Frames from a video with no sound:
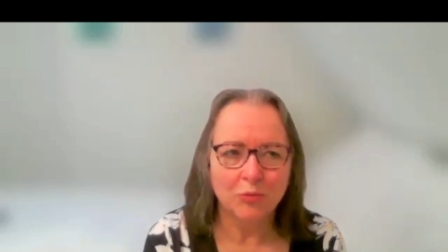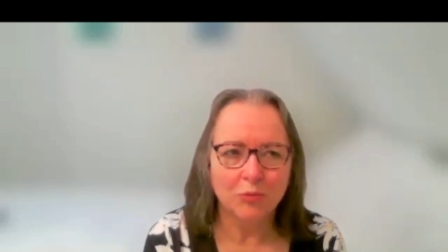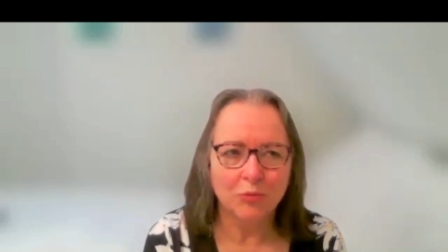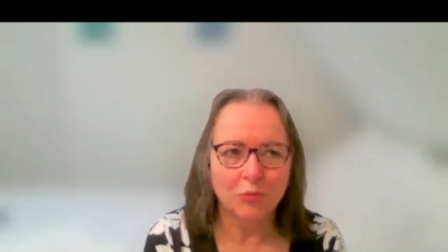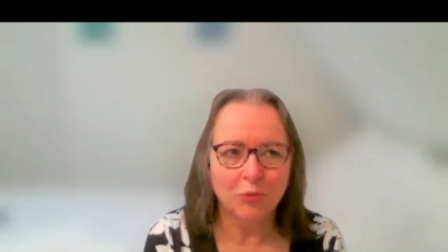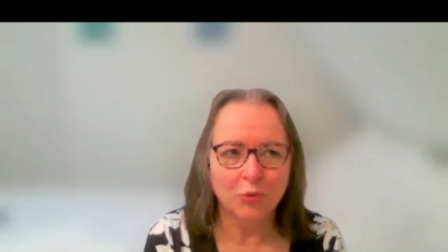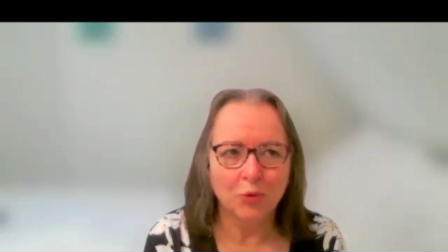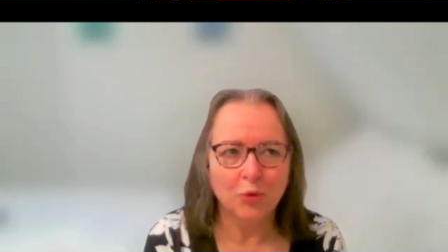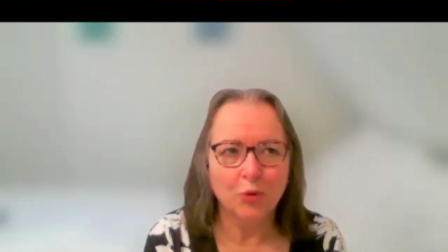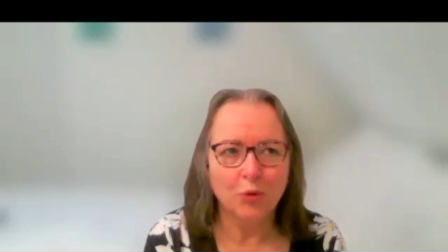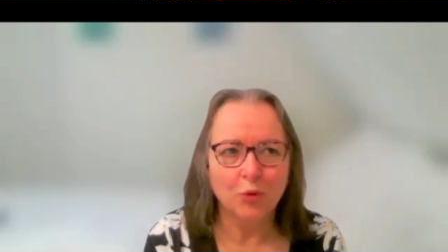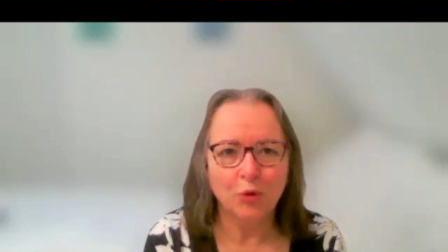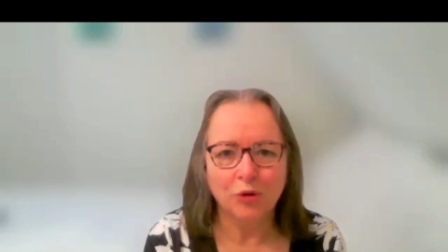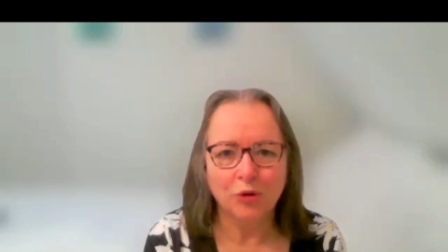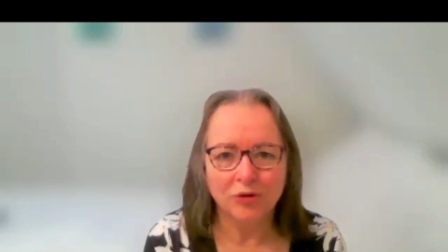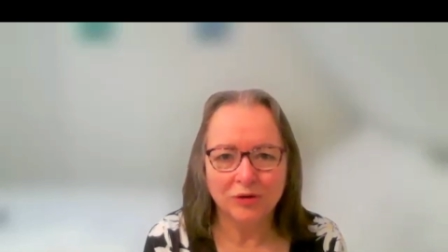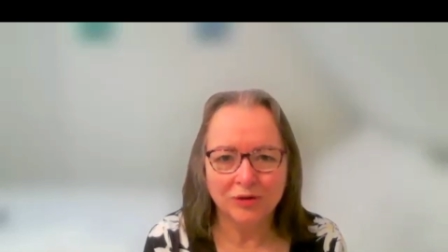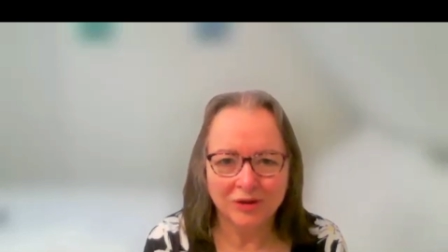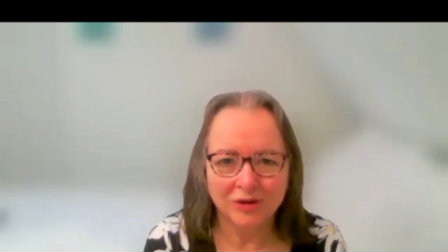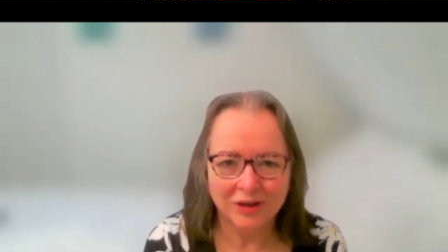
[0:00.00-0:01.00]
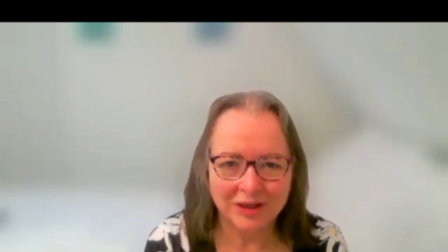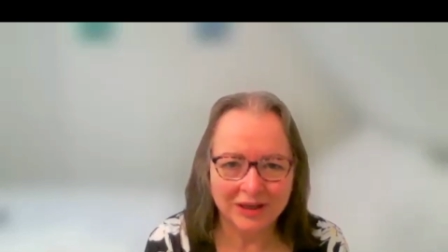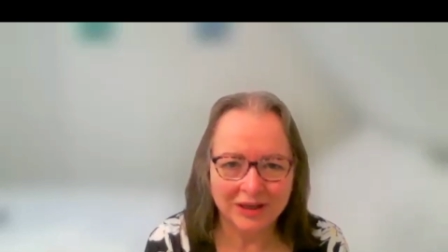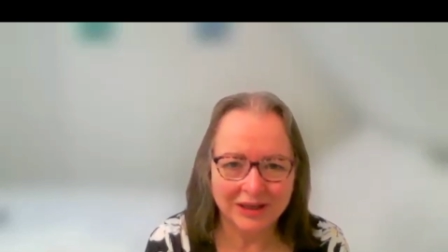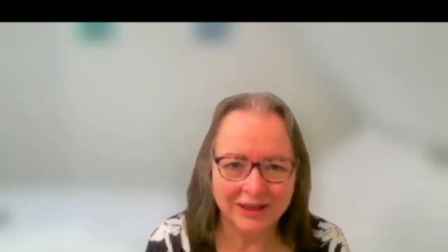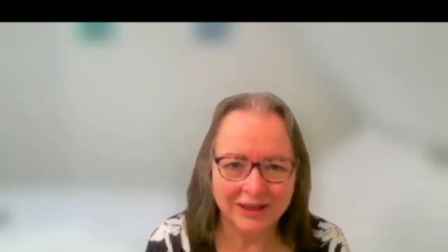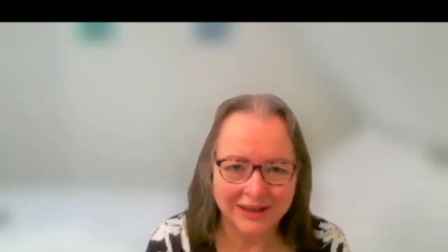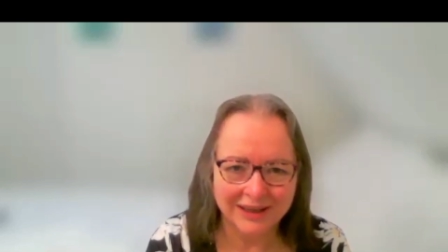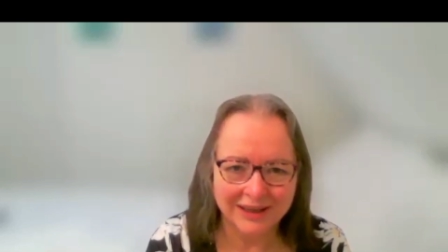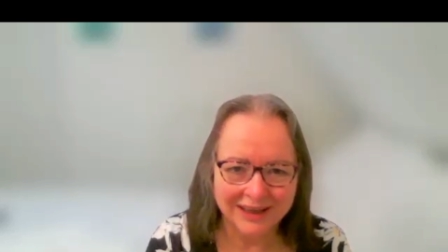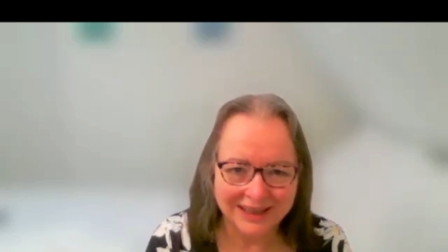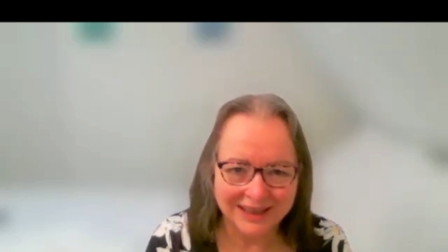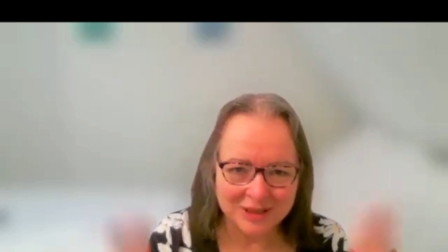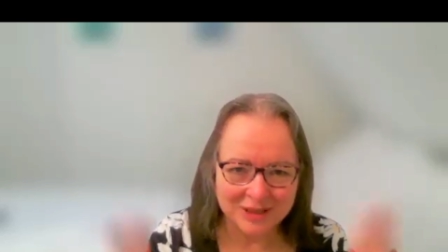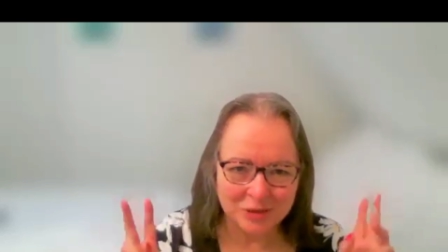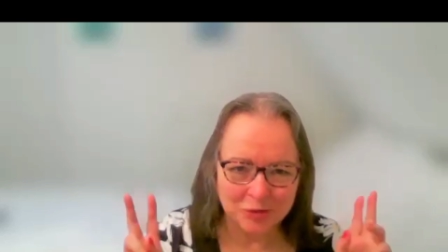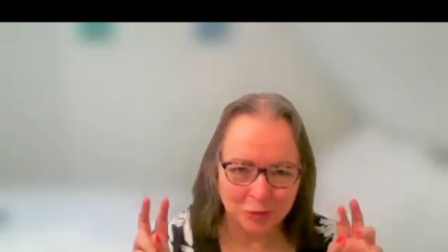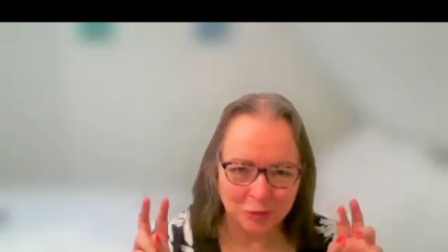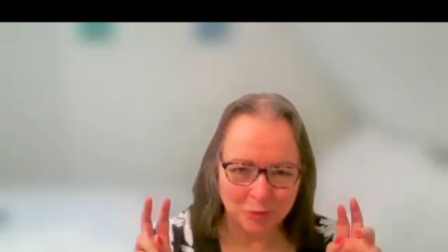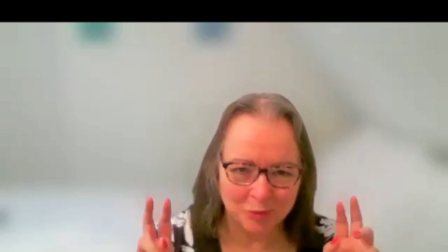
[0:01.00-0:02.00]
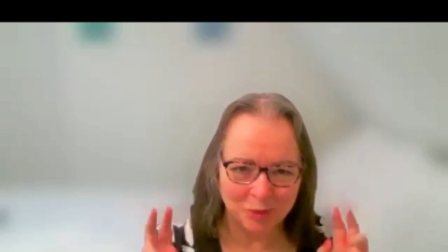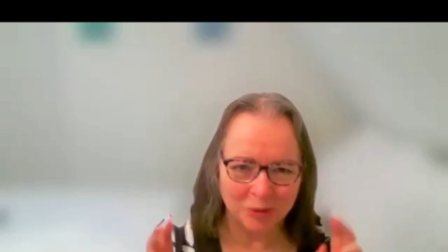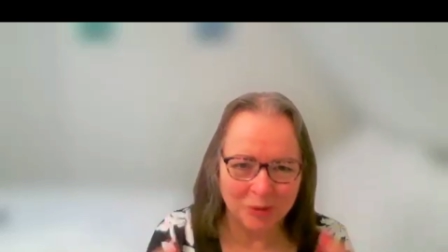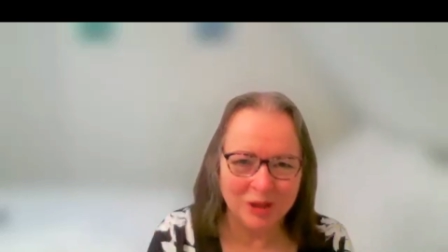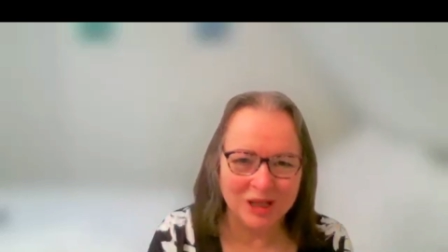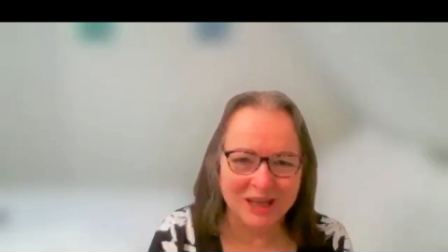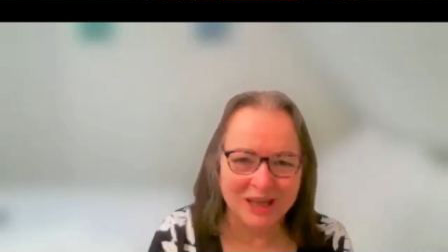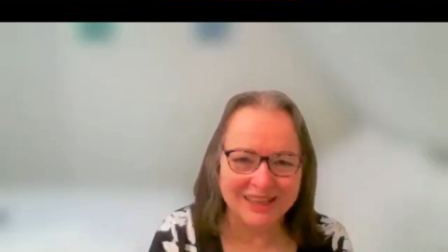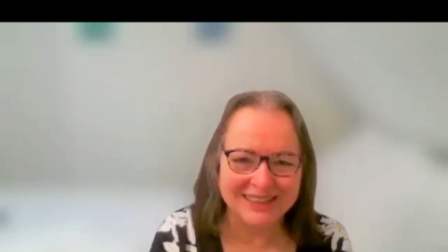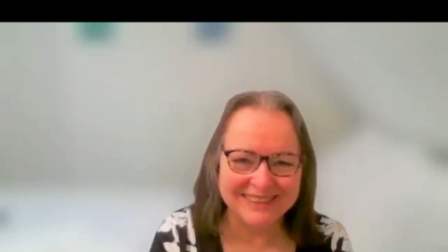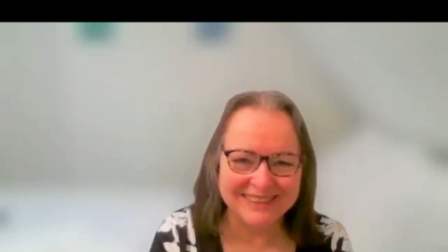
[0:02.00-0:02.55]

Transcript: more normal?